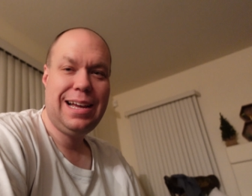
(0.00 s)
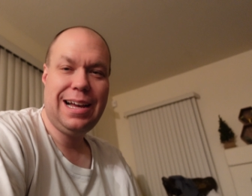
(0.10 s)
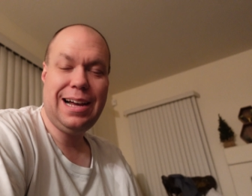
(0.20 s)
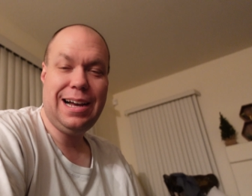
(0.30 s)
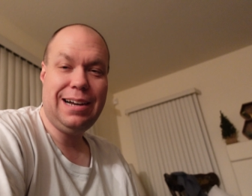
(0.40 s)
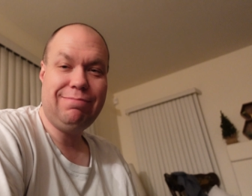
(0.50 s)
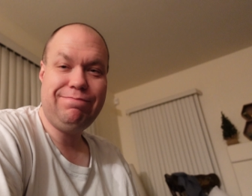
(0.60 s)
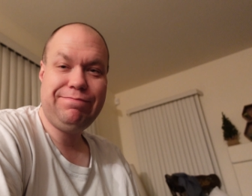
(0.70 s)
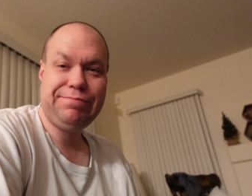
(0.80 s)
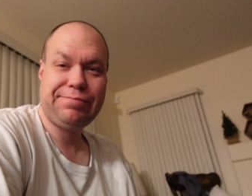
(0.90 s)

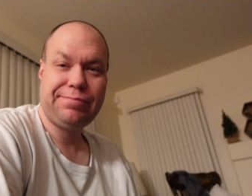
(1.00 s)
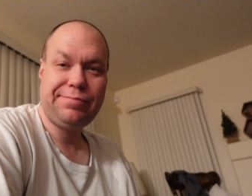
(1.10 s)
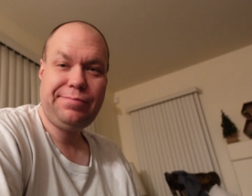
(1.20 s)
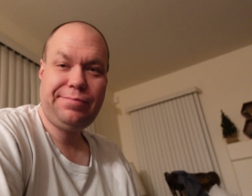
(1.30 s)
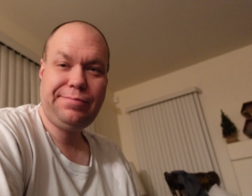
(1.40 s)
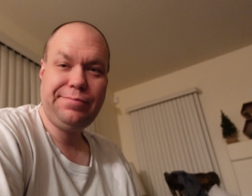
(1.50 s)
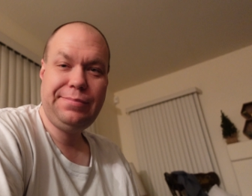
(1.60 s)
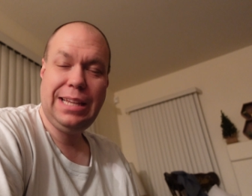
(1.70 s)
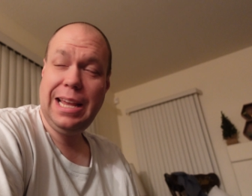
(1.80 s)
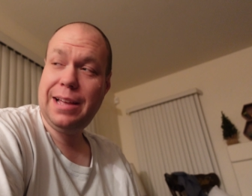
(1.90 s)
Um,
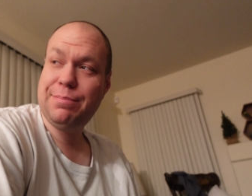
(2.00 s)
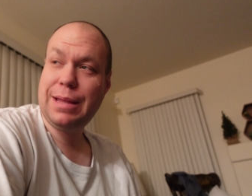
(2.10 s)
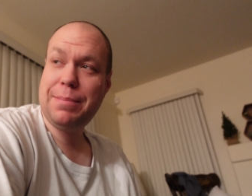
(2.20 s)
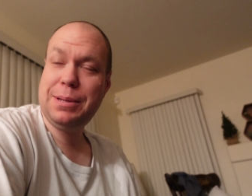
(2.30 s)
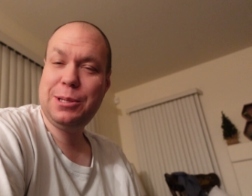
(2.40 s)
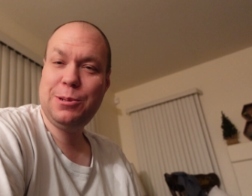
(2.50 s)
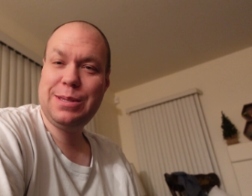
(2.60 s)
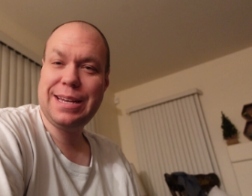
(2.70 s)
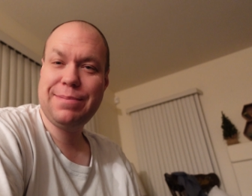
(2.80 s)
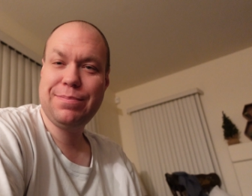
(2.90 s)
yeah, happy
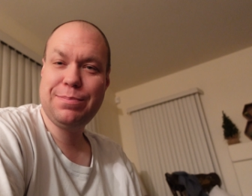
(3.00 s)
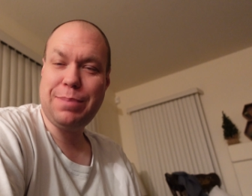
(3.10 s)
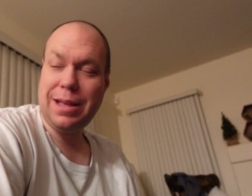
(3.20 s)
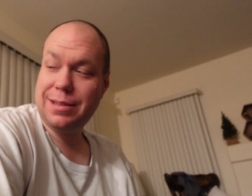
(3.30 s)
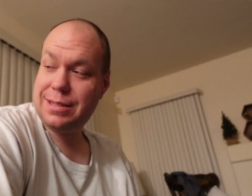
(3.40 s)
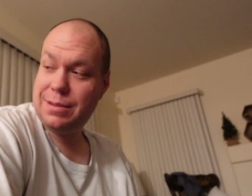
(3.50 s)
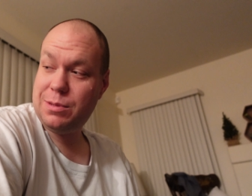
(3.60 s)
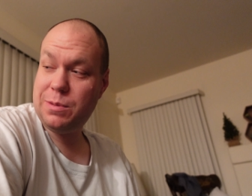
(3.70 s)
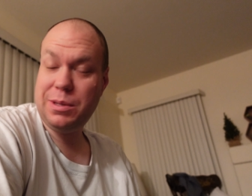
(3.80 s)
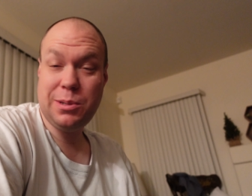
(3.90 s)
Tuesday. Belle seems
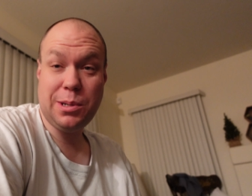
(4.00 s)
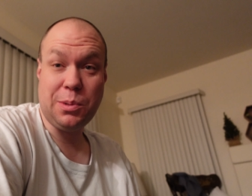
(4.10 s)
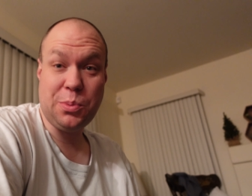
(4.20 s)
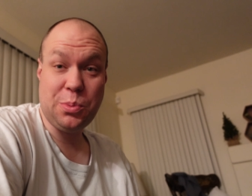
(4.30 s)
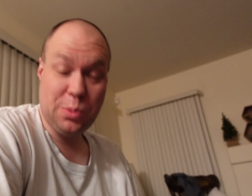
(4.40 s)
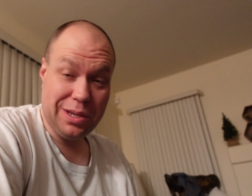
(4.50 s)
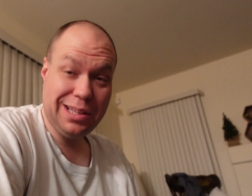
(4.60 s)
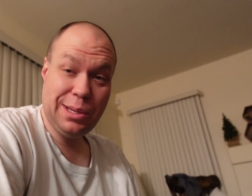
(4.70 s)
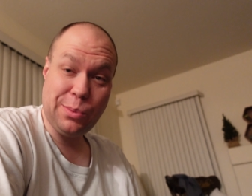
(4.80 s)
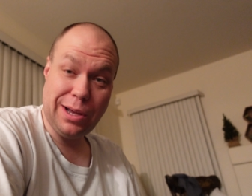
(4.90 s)
to be doing
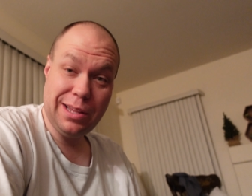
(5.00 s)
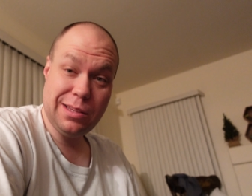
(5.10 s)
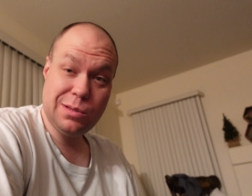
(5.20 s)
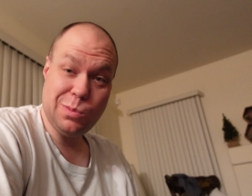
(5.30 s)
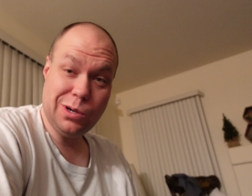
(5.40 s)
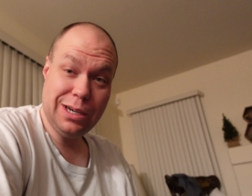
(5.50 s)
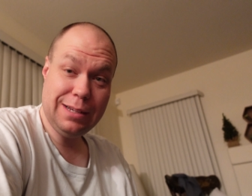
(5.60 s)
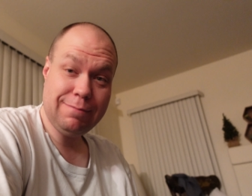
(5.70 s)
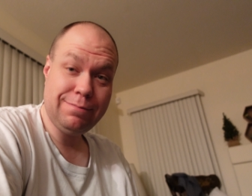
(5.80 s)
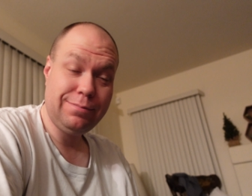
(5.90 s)
really well this
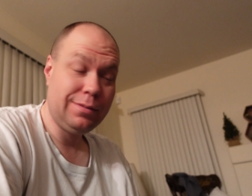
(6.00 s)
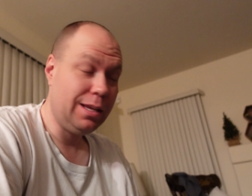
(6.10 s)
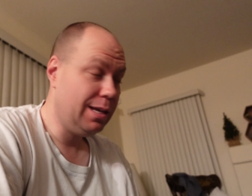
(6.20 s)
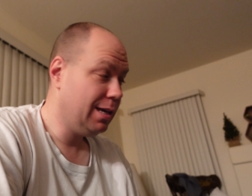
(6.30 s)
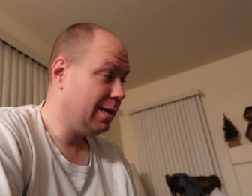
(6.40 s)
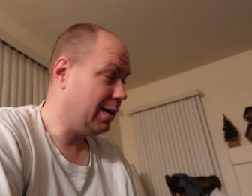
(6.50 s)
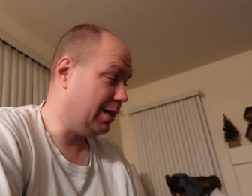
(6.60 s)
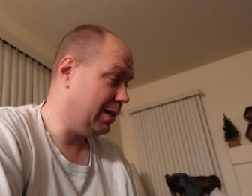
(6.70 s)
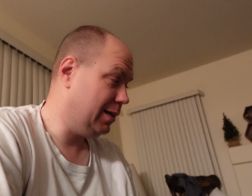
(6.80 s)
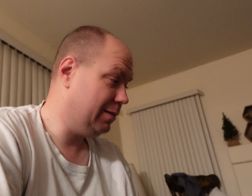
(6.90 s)
morning.
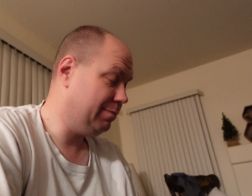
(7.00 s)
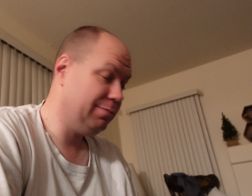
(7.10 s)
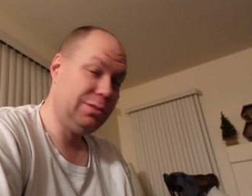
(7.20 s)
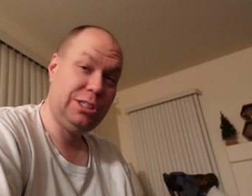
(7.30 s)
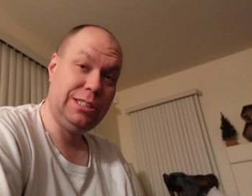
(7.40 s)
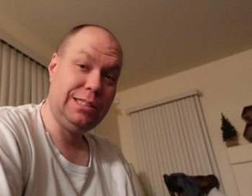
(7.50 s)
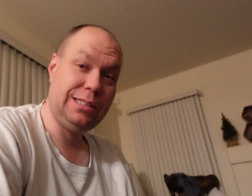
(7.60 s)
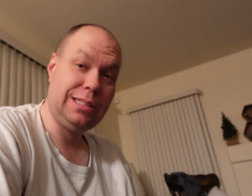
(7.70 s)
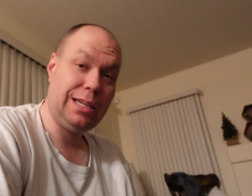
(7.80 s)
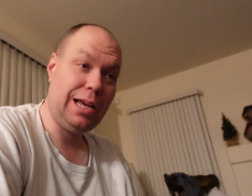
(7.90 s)
Um,
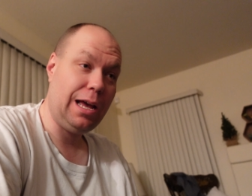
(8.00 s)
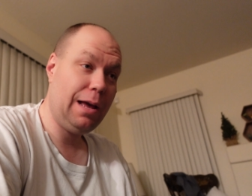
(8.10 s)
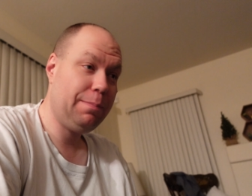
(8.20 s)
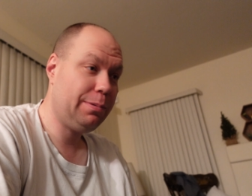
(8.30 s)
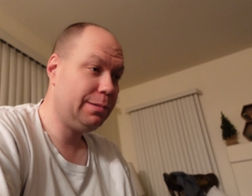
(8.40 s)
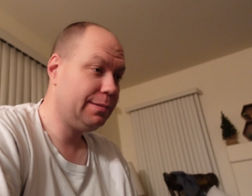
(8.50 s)
she's up,